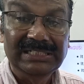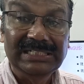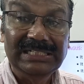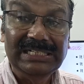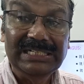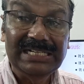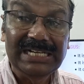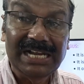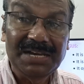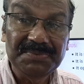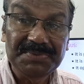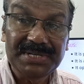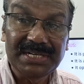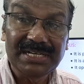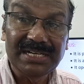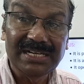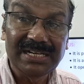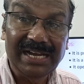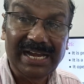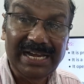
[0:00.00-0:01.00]
It helps
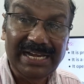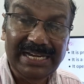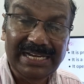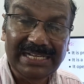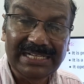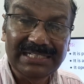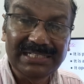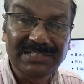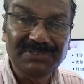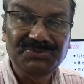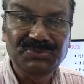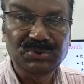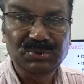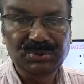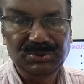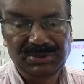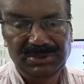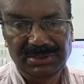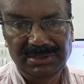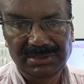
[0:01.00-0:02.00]
in grinding the
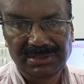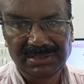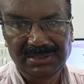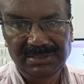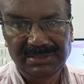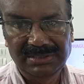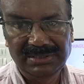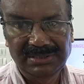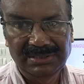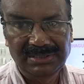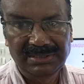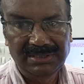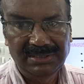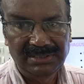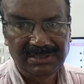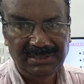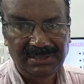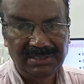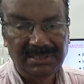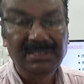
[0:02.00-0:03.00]
food.
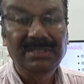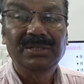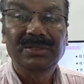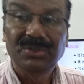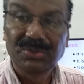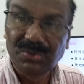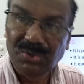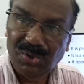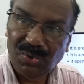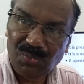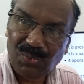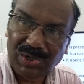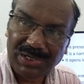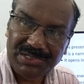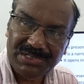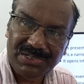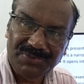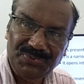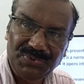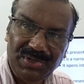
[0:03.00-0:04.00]
You know what
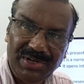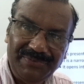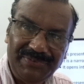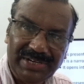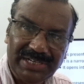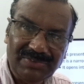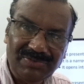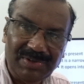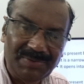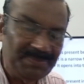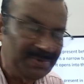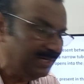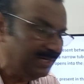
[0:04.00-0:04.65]
is the food of earthworm,